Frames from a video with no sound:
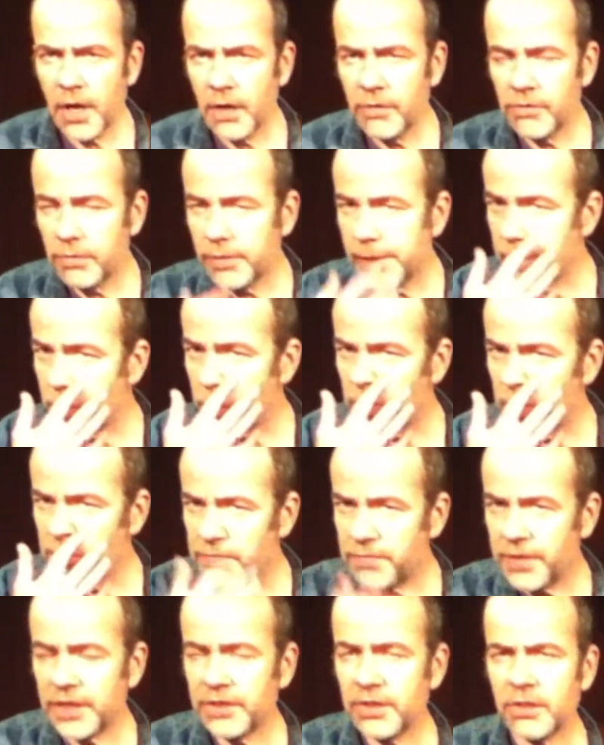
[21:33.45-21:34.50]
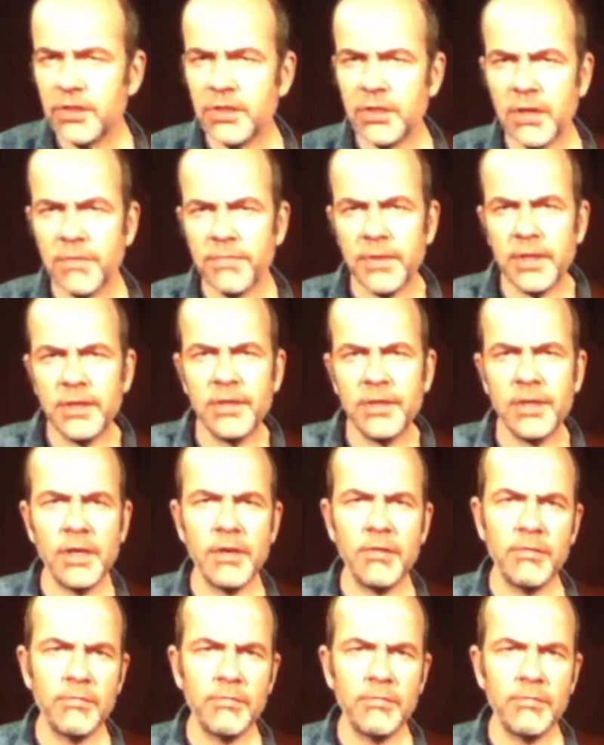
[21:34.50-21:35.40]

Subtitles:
to the old vintage stuff and the